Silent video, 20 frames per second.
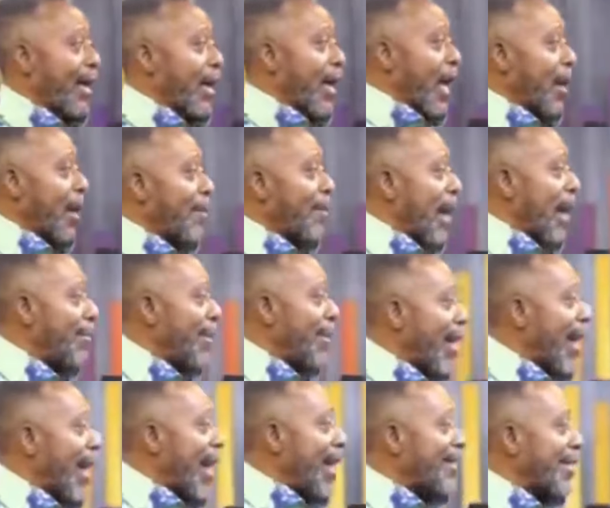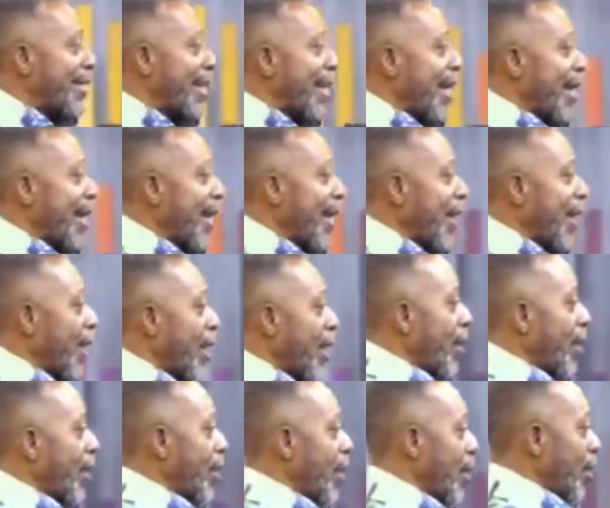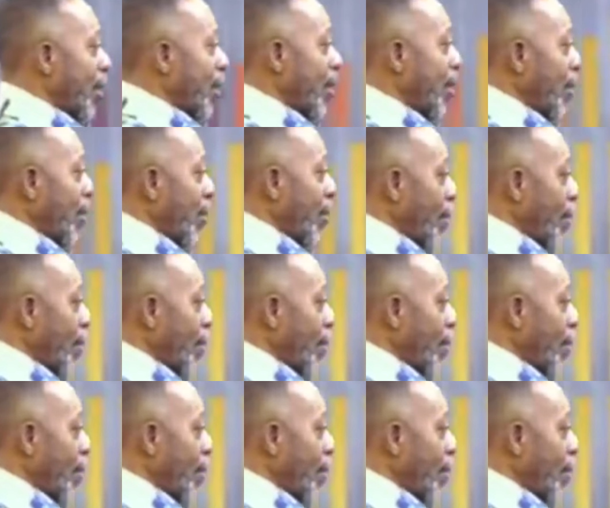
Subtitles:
but we prayed continuously.